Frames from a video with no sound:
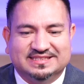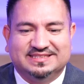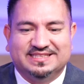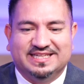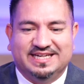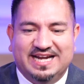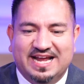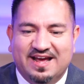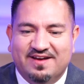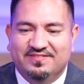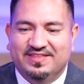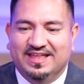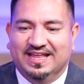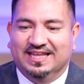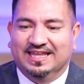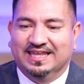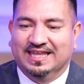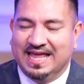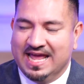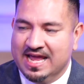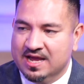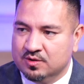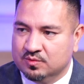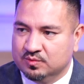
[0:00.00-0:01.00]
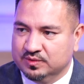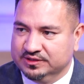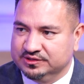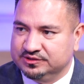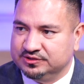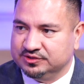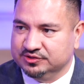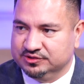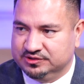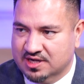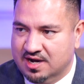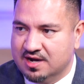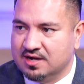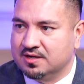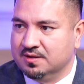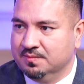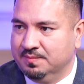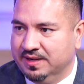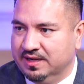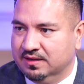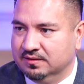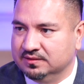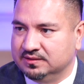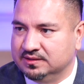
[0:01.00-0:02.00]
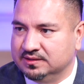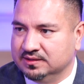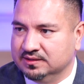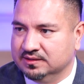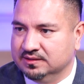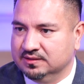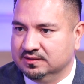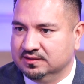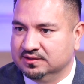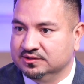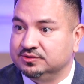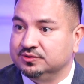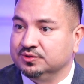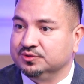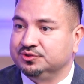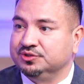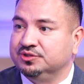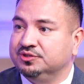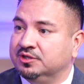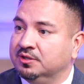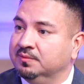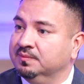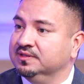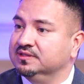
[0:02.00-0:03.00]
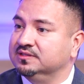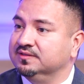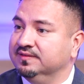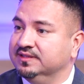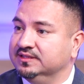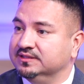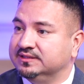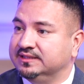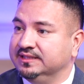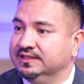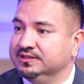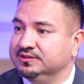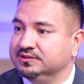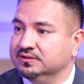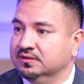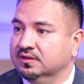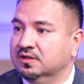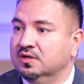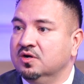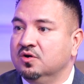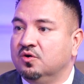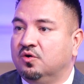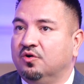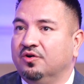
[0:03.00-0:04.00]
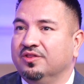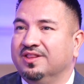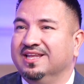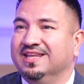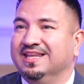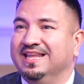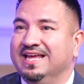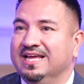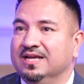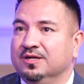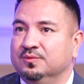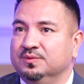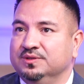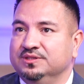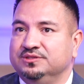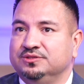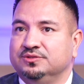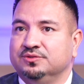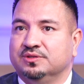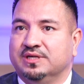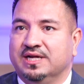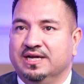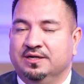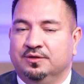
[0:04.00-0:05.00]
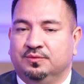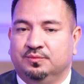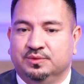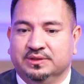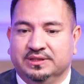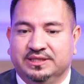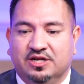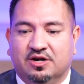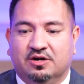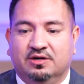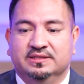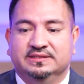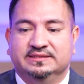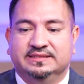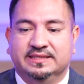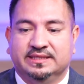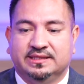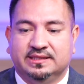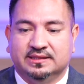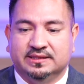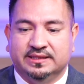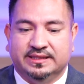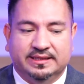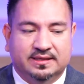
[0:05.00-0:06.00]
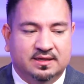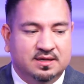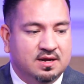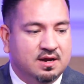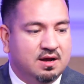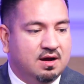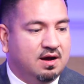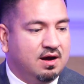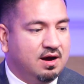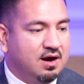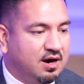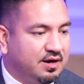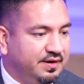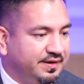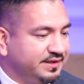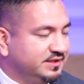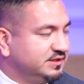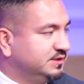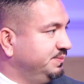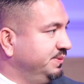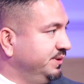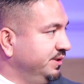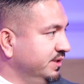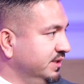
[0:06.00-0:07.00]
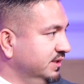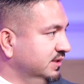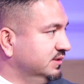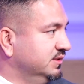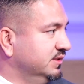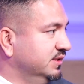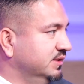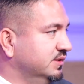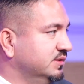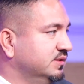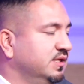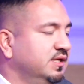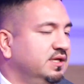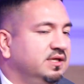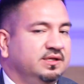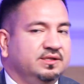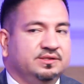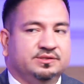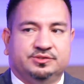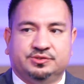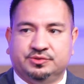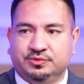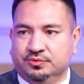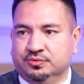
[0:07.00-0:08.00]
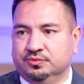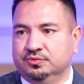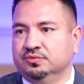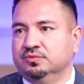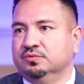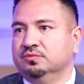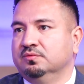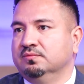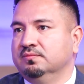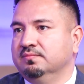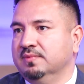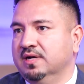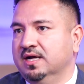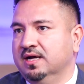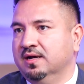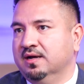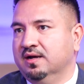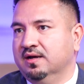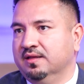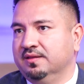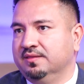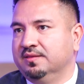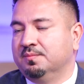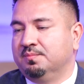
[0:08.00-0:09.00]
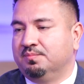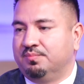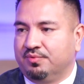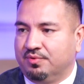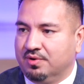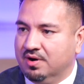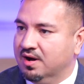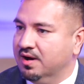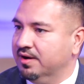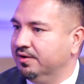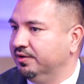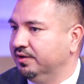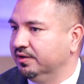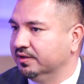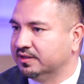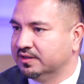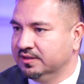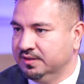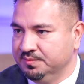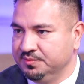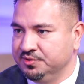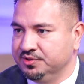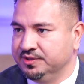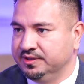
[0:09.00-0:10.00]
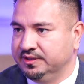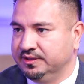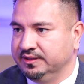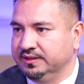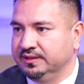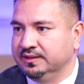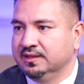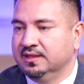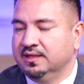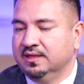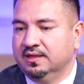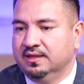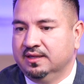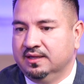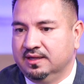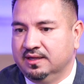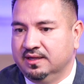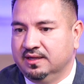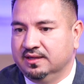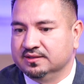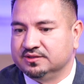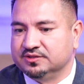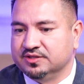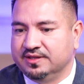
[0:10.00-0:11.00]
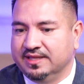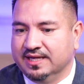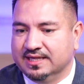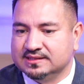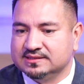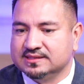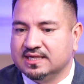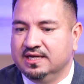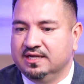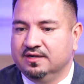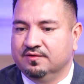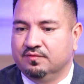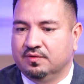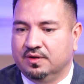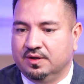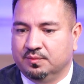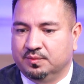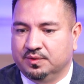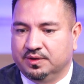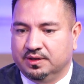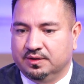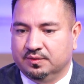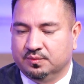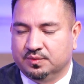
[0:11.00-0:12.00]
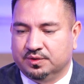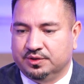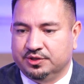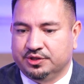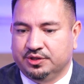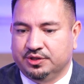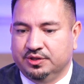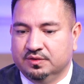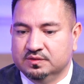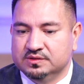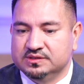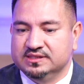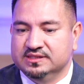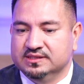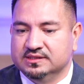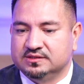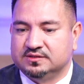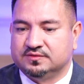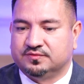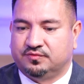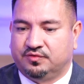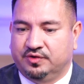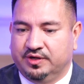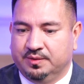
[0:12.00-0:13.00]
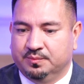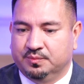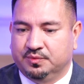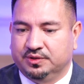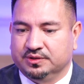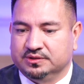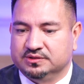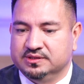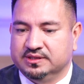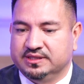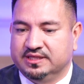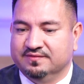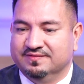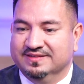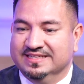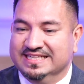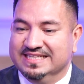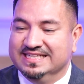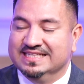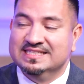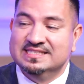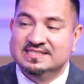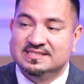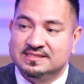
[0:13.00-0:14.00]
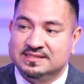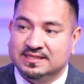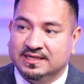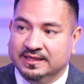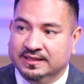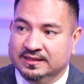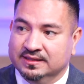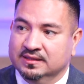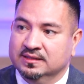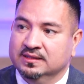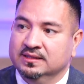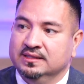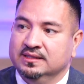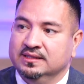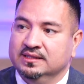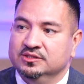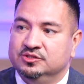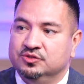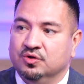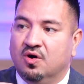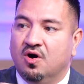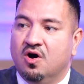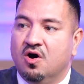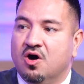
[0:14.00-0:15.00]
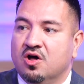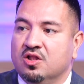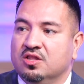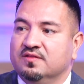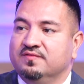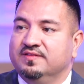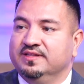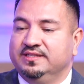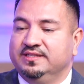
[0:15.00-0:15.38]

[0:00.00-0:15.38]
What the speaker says: didn't have that language to talk about the social determinants of education, or the language to kind of really articulate our experiences to the broader community. So that's kind of why we're using this framework to give an insight into all of the